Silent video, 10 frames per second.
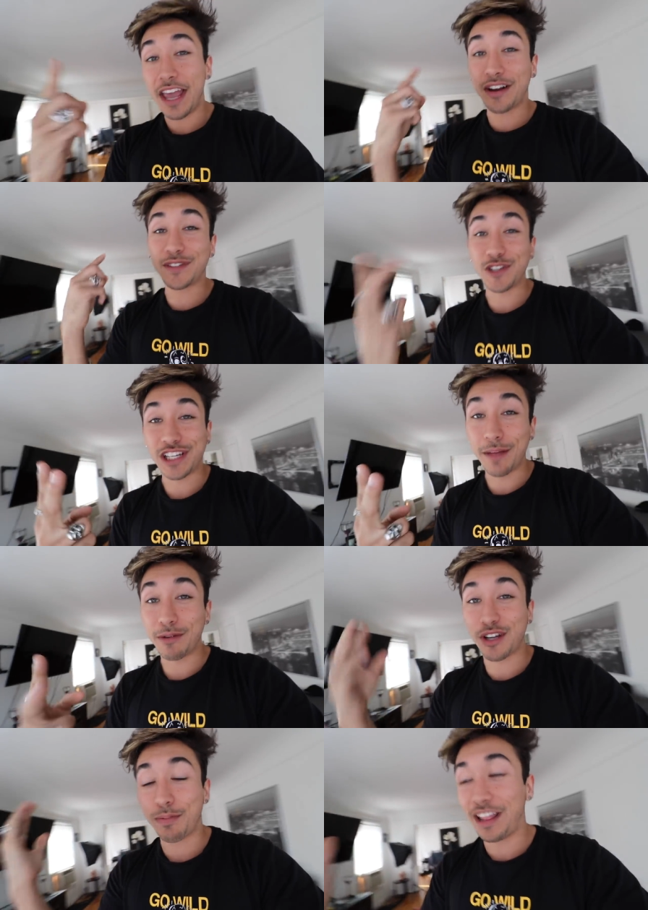Lakers versus
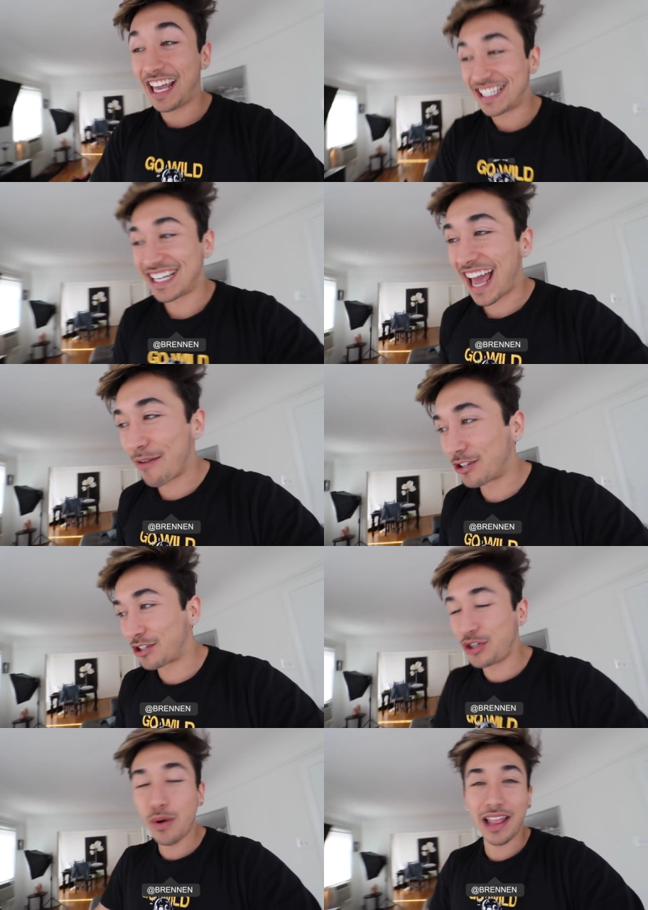Clippers are playing tonight, which
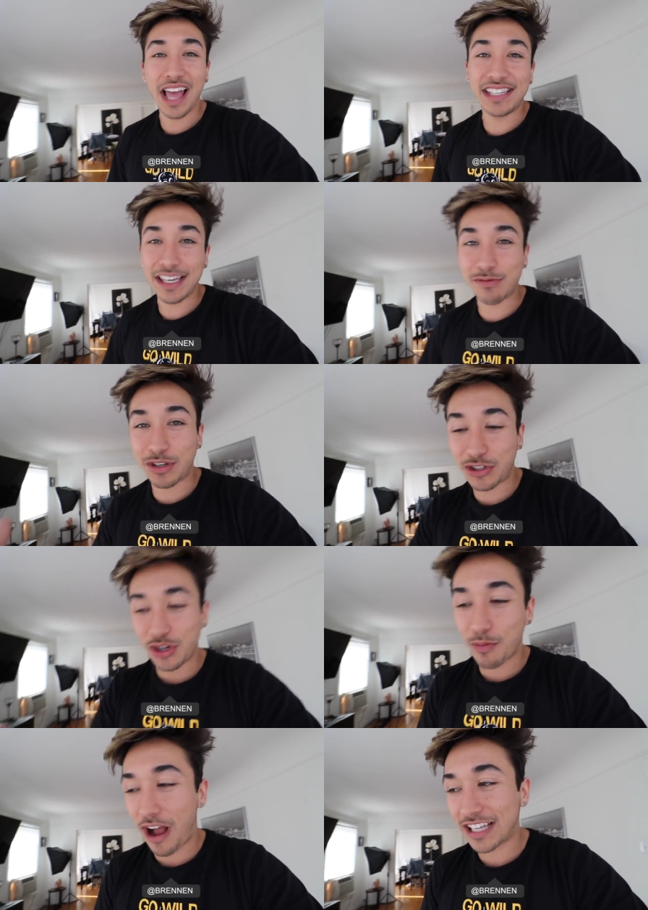are two LA teams, which is
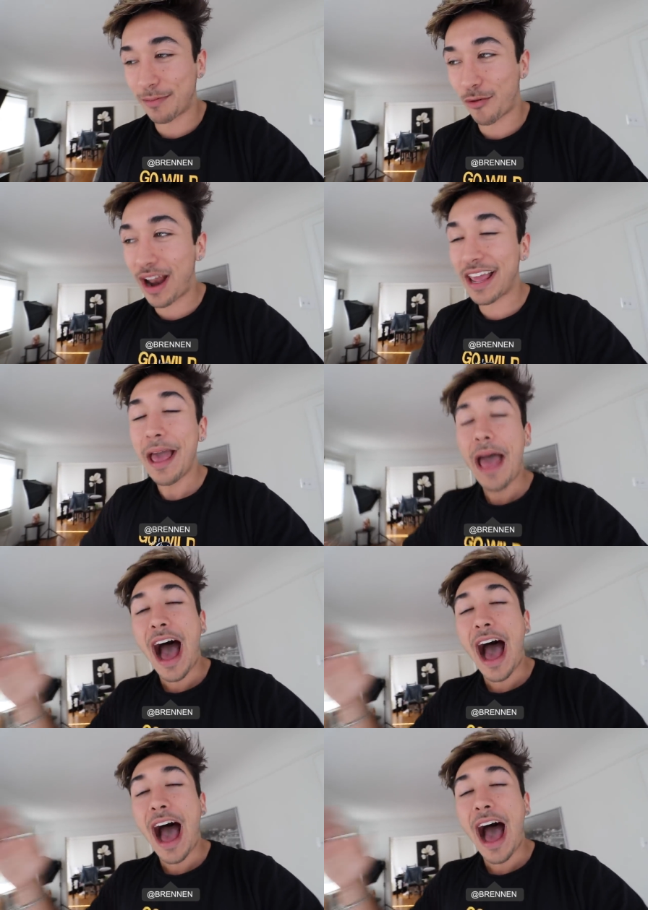super awesome already.